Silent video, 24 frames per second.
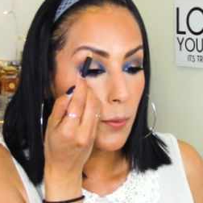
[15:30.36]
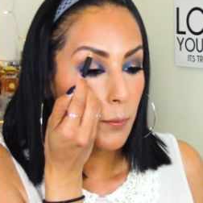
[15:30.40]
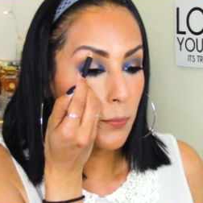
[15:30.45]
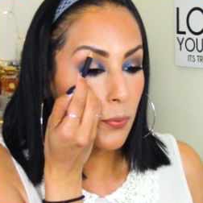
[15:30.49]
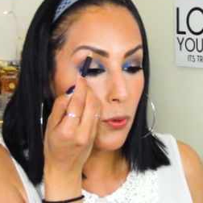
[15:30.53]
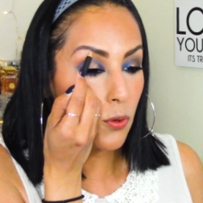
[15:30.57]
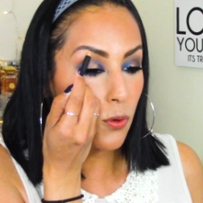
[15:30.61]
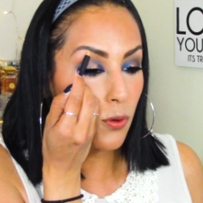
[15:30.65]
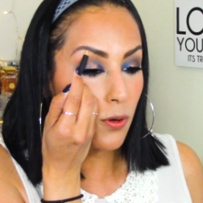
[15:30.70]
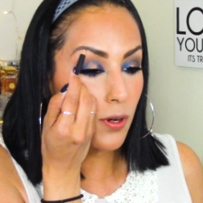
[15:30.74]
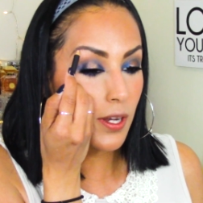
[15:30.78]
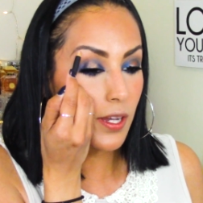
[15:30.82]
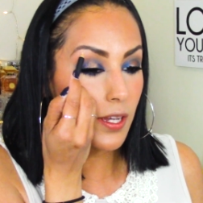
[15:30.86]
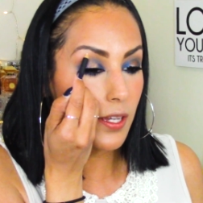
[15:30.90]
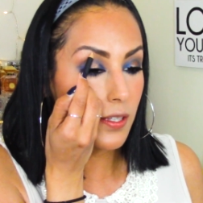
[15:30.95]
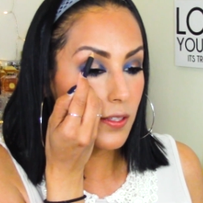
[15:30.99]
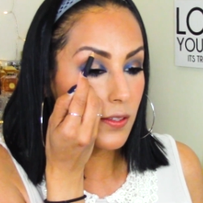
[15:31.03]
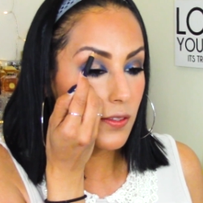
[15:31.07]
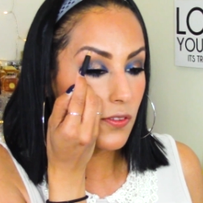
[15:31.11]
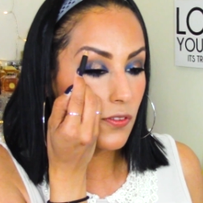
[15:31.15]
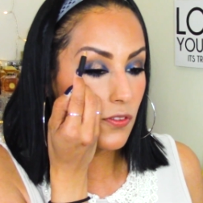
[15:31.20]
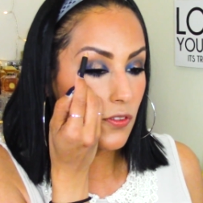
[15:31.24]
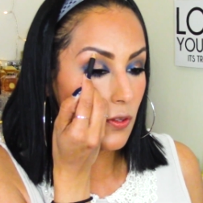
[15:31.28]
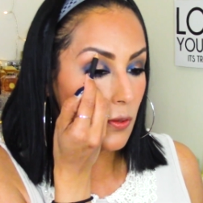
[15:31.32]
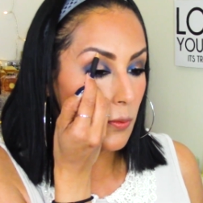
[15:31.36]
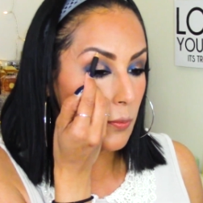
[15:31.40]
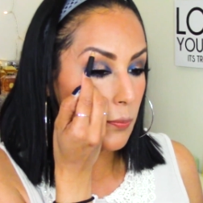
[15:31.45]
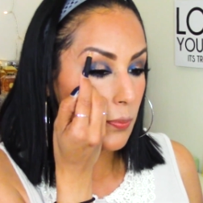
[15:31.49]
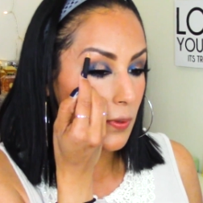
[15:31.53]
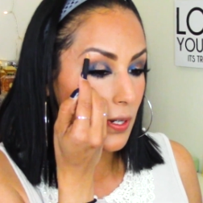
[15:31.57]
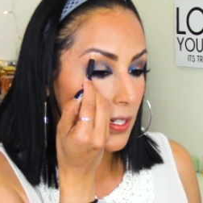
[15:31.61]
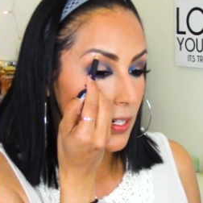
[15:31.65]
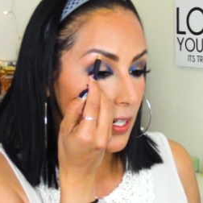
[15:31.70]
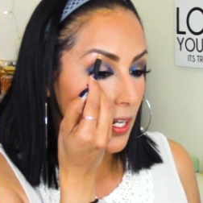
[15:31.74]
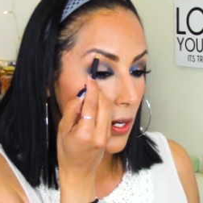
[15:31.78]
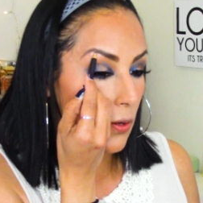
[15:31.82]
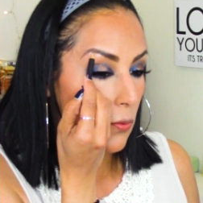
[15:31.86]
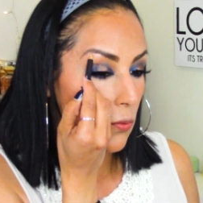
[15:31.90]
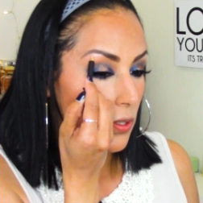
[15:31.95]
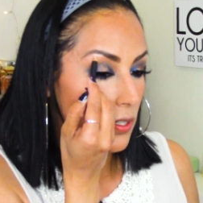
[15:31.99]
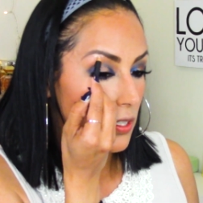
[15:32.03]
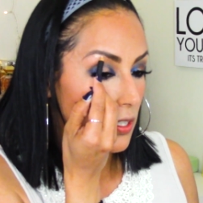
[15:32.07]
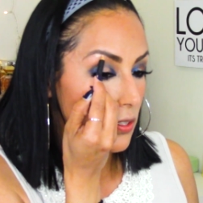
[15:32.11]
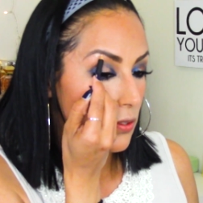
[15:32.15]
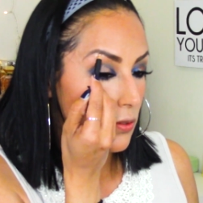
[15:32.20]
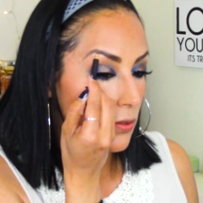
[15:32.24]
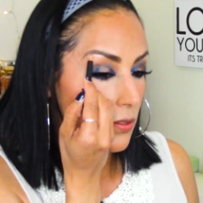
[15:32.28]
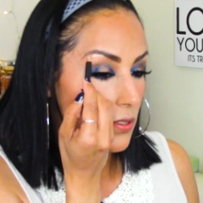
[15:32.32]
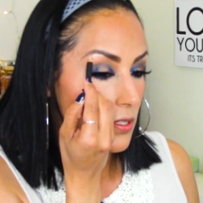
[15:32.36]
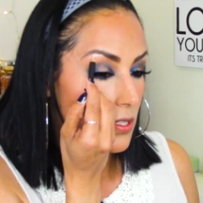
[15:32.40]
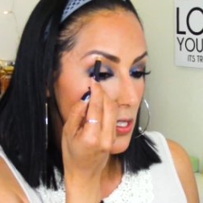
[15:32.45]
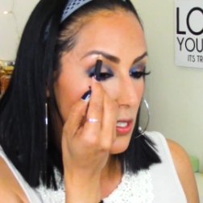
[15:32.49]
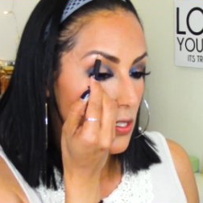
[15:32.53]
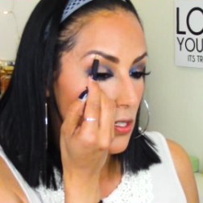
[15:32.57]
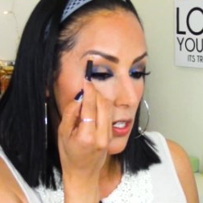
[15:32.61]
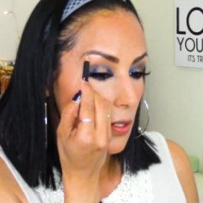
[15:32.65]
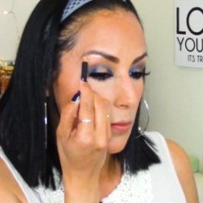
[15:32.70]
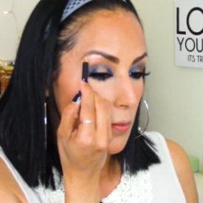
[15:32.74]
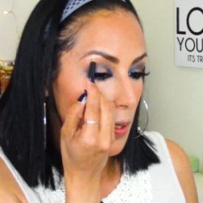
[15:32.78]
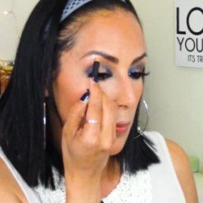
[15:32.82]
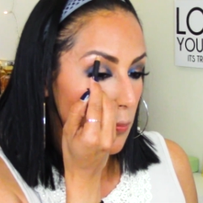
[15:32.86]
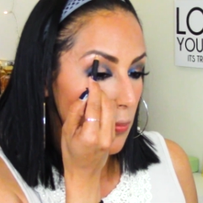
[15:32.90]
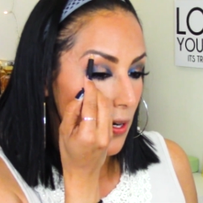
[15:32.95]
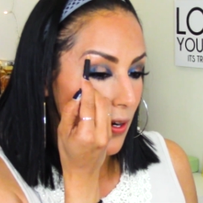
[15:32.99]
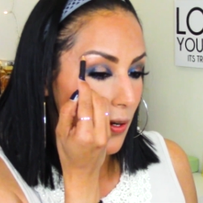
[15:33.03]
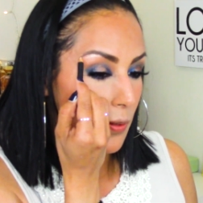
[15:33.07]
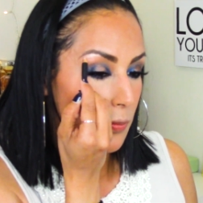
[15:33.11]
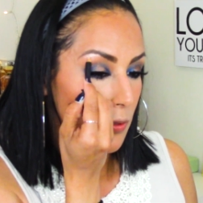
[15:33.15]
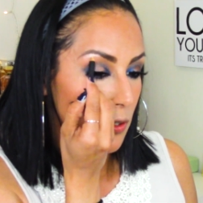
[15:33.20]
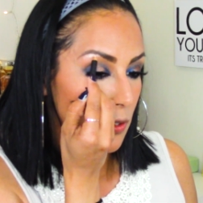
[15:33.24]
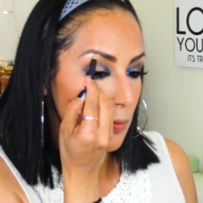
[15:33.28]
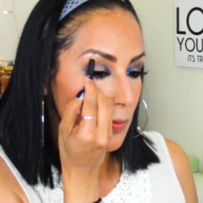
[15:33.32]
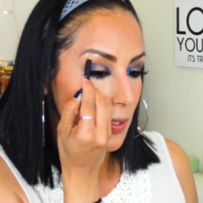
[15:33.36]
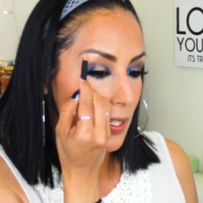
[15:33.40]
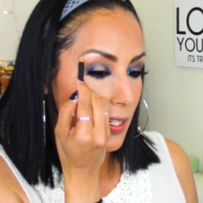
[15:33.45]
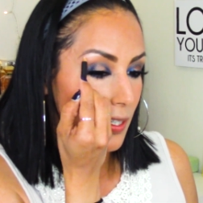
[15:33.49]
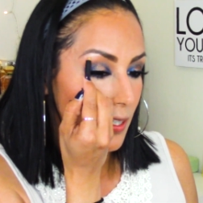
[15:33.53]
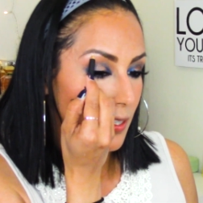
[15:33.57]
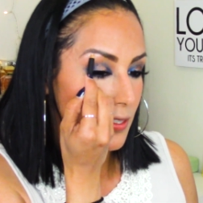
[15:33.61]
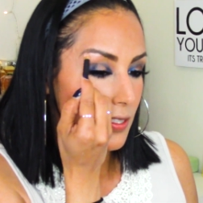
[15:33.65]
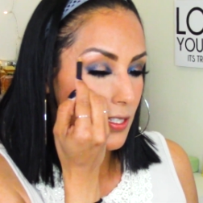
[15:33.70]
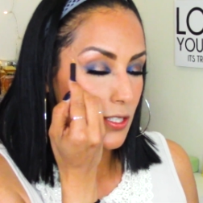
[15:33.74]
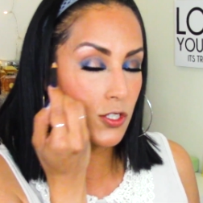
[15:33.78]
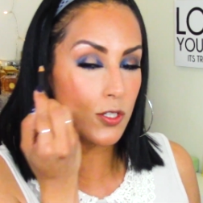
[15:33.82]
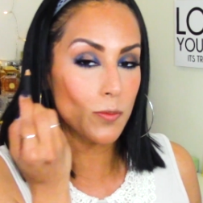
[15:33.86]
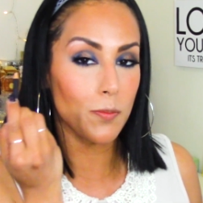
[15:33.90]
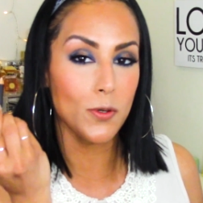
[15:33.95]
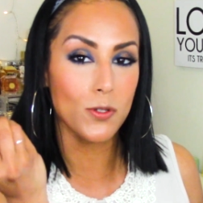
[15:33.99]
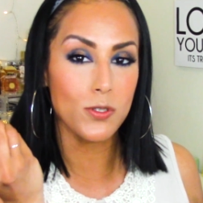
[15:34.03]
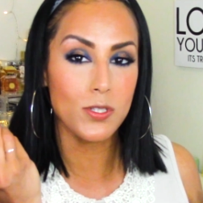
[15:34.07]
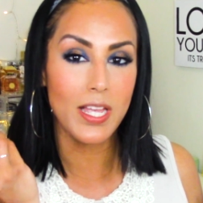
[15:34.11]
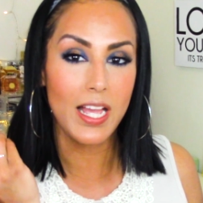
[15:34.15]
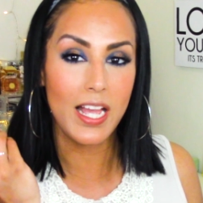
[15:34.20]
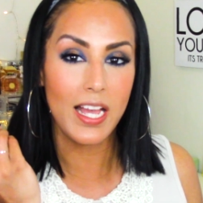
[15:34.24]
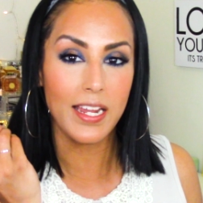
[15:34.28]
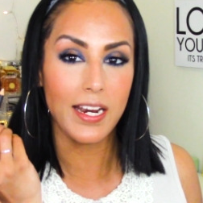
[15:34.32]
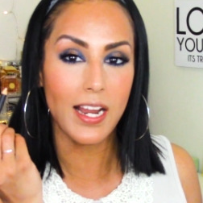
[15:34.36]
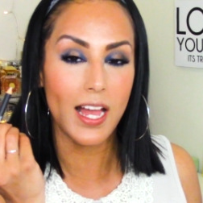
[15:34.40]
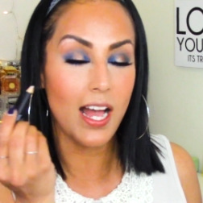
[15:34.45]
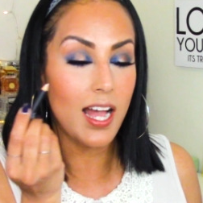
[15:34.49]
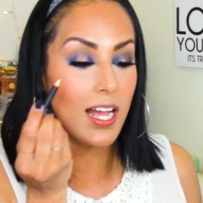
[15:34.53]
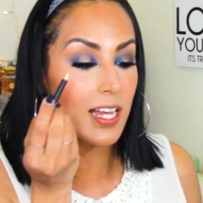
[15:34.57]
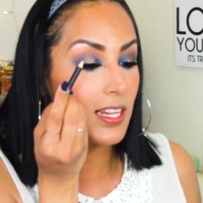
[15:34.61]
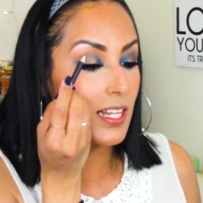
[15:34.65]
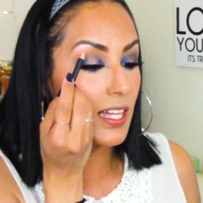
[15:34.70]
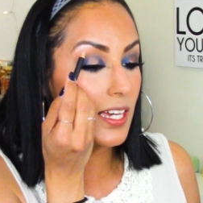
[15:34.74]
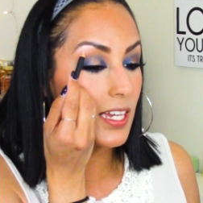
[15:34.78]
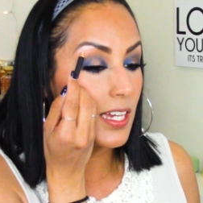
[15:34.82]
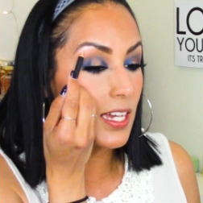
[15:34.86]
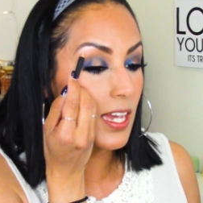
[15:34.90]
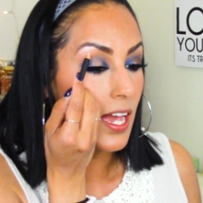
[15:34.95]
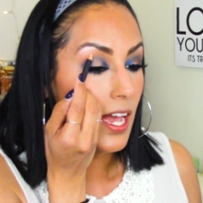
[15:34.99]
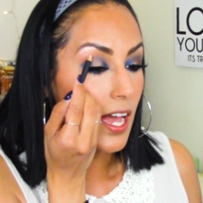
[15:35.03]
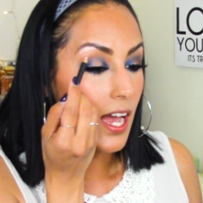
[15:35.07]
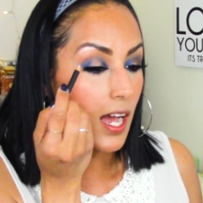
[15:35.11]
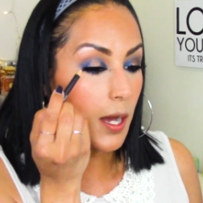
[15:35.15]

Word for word: points, but I want to use this on my brow bone because it's supposed to add a highlight.